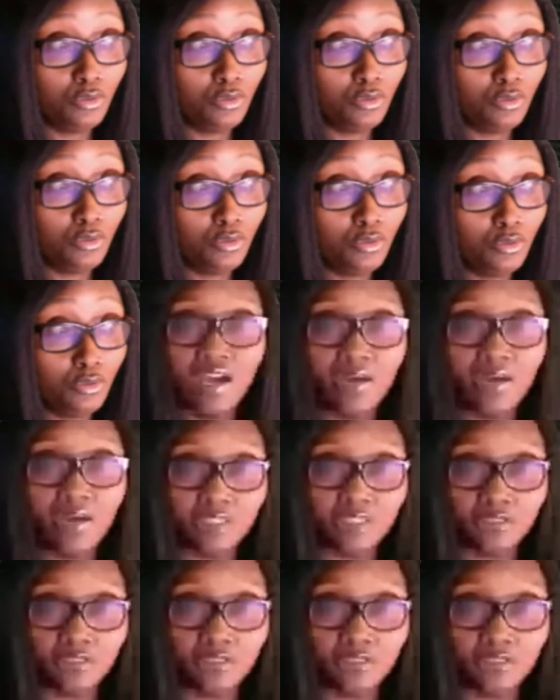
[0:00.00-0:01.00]
I'm coming to
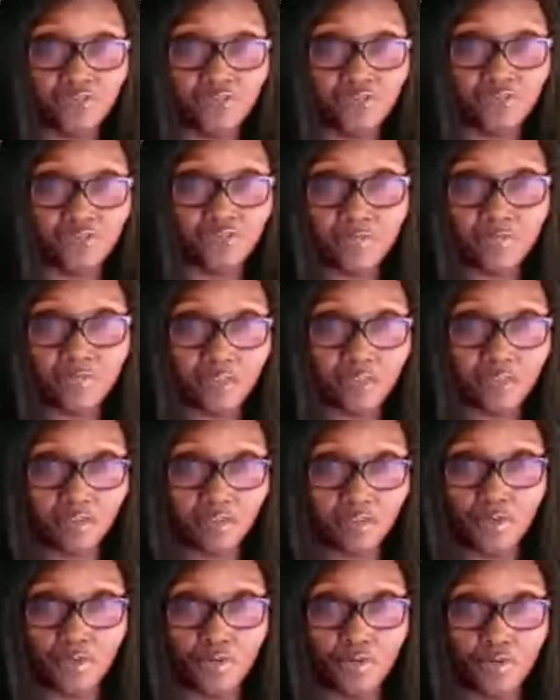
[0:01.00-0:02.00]
you from a
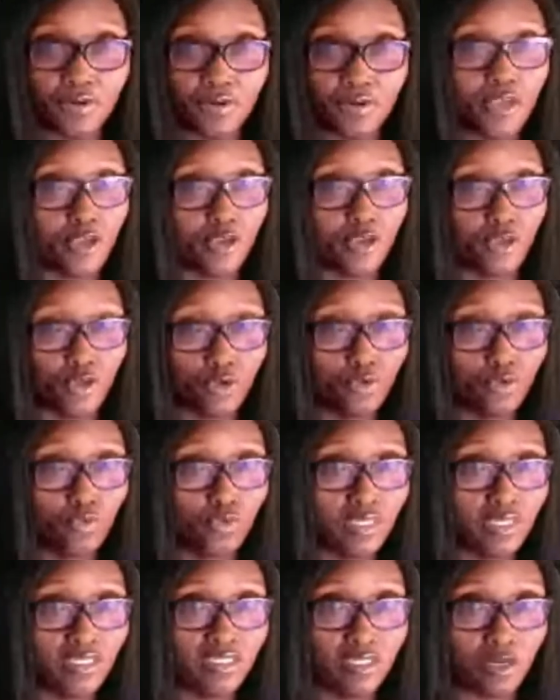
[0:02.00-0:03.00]
computer. You
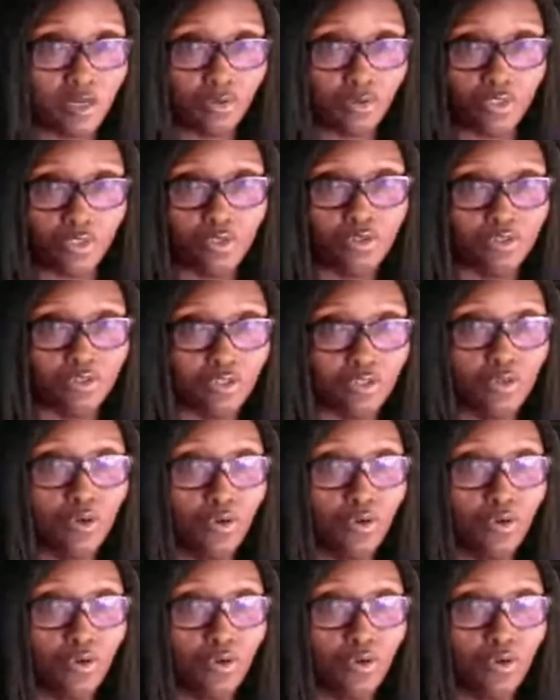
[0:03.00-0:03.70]
really don't. You